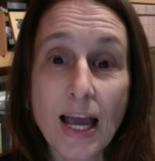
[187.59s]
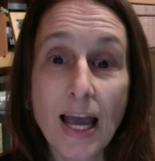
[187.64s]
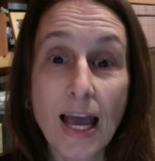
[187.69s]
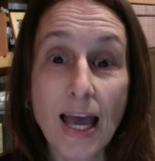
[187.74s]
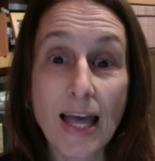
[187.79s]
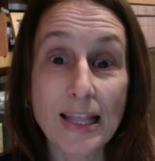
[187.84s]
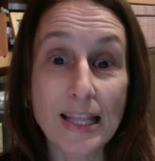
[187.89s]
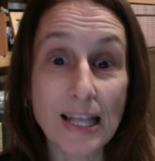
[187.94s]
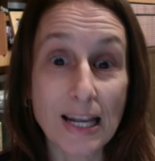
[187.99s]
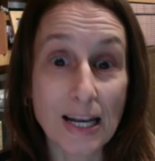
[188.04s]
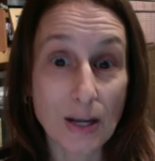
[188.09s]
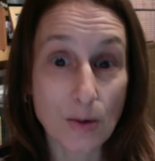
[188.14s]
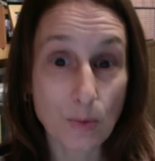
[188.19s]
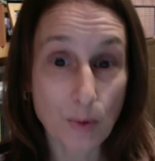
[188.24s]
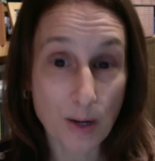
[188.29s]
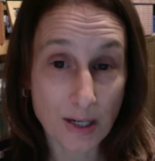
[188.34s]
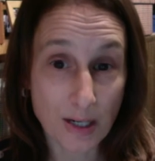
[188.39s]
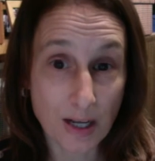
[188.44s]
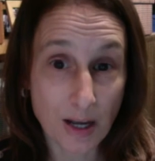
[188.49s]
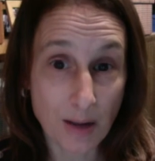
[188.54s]
and then I
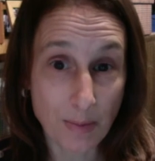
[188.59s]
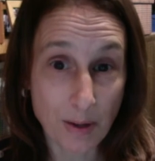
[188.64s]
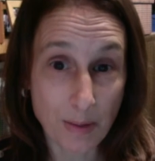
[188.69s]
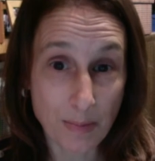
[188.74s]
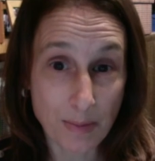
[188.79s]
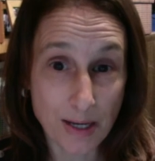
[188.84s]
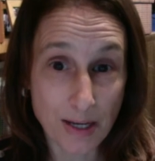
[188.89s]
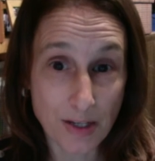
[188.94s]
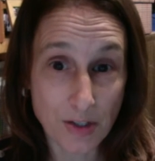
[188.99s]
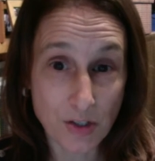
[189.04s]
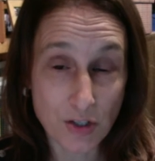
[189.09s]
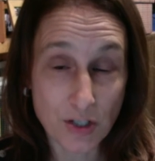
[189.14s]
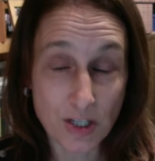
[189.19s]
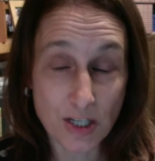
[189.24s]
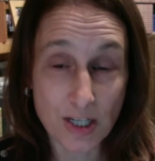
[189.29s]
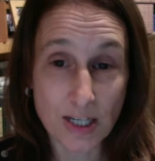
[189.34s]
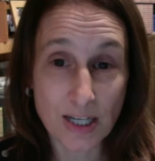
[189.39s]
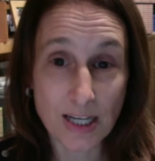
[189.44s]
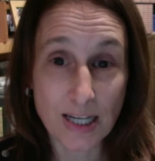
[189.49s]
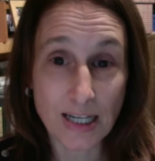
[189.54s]
went and got my
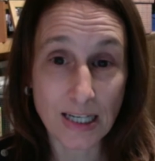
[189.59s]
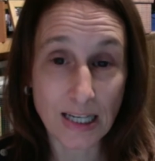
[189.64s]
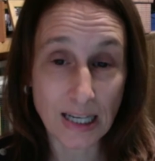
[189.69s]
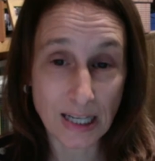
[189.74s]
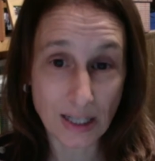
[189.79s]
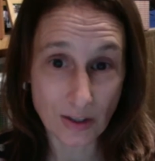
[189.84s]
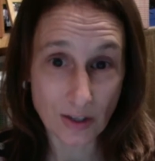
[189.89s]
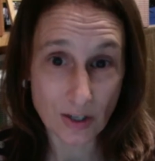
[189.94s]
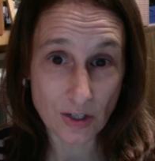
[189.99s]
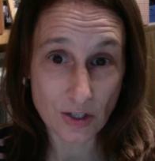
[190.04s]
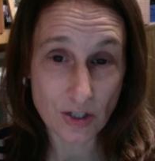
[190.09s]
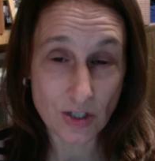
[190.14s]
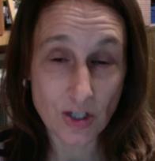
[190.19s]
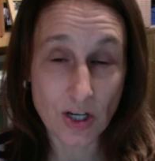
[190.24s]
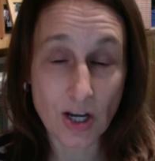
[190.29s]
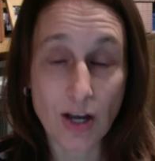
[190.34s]
PhD in English.